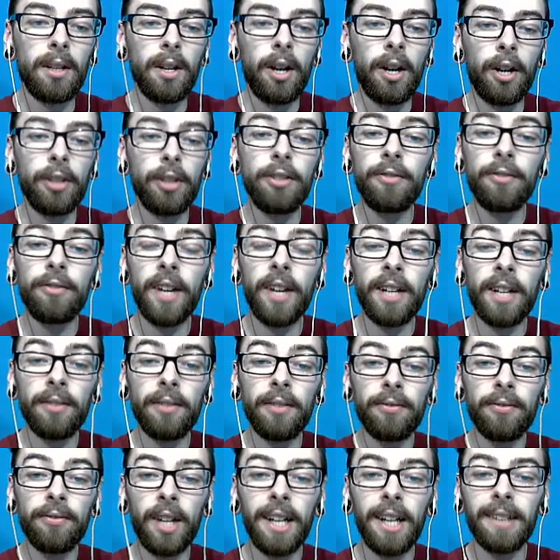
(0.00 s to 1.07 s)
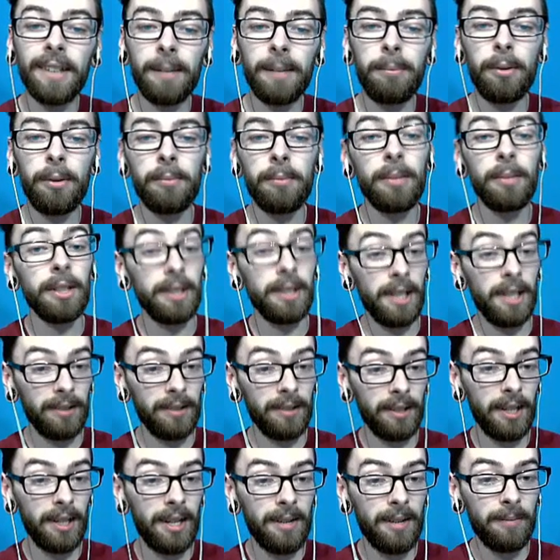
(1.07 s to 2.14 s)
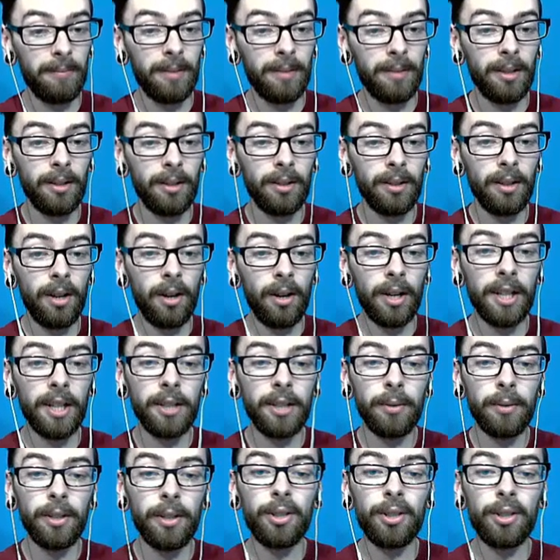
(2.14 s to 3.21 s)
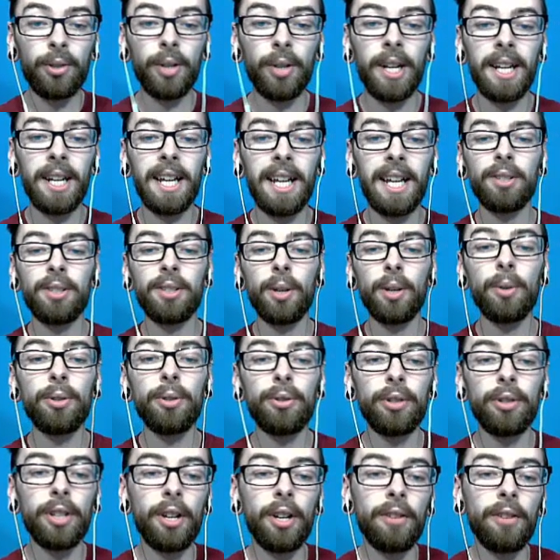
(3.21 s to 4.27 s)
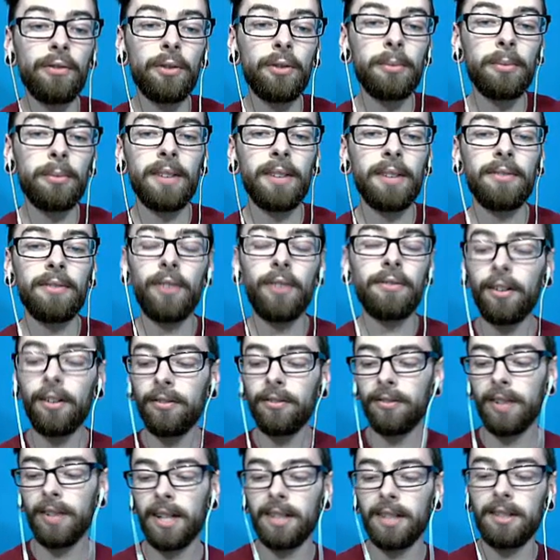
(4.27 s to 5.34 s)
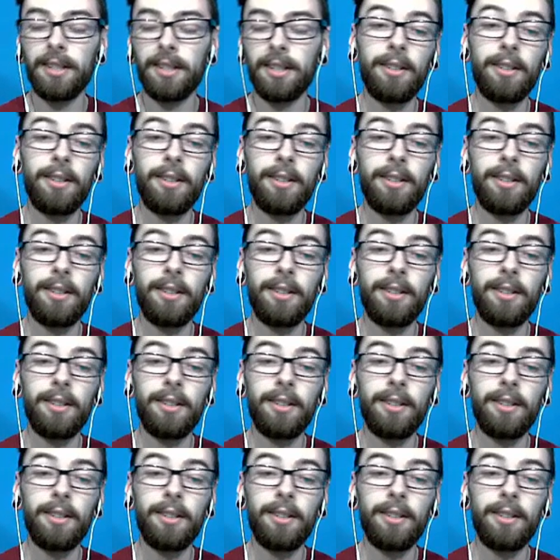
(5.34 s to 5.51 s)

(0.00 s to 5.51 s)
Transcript: Are you a fan of Flying-type Pokemon? Yes, I am. Okay, do you want to trade a Dodrio for my Farfetch?